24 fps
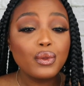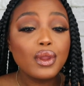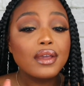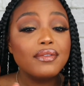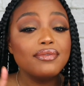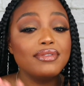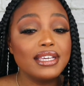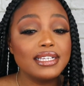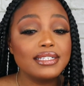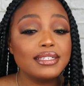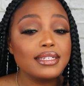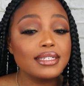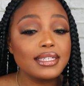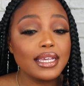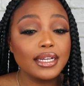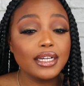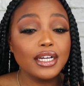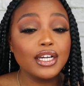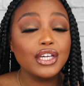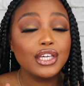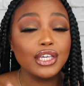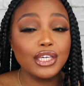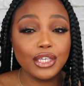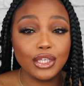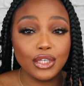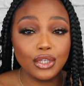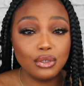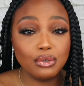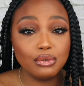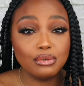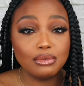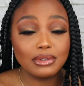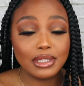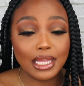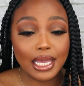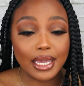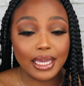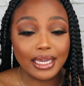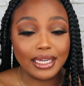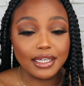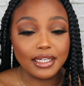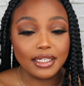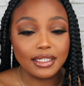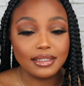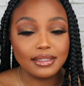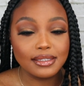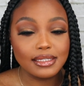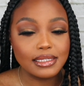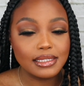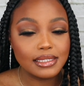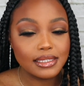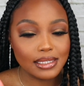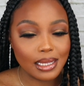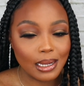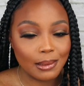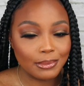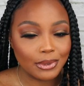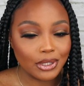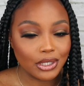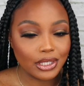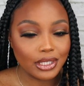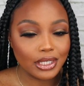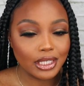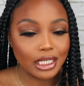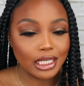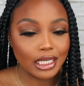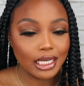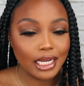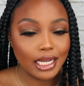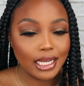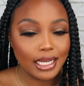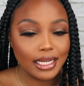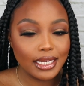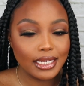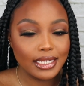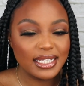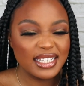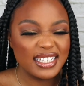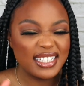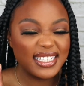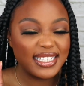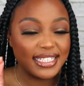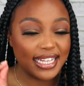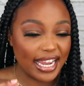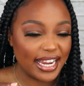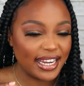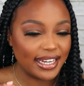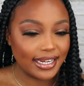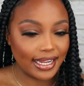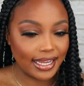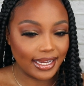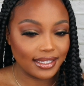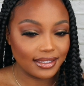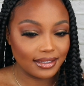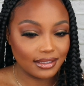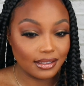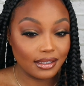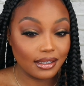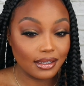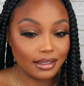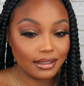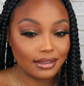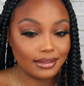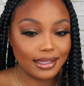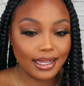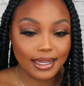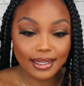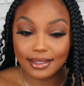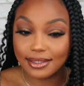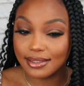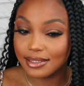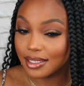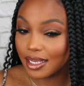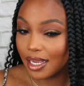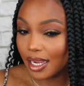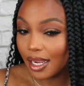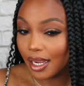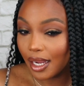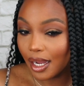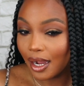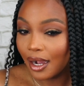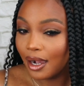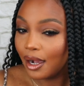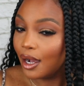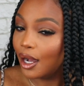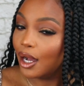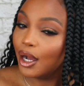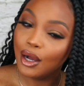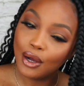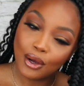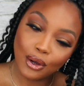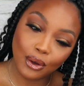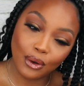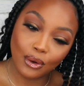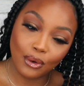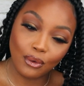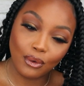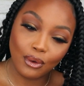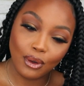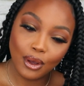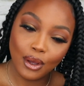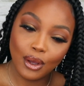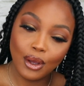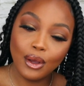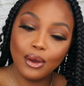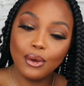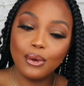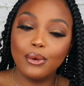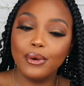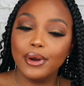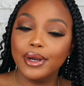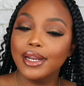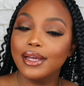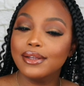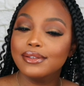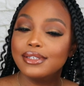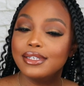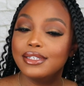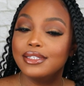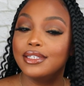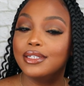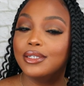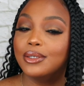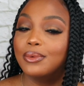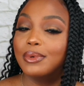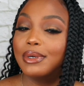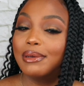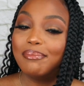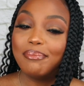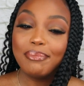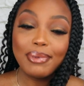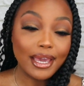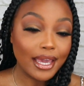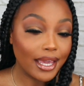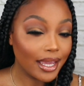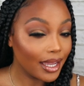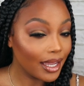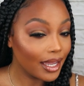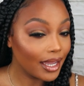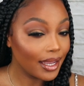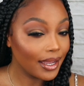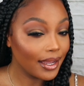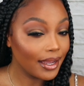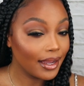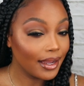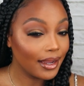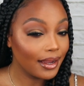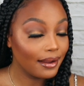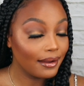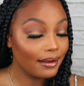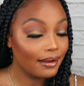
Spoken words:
this is like a cute, like, summer date night look. Like, it's like, oh, going out to dinner with bae.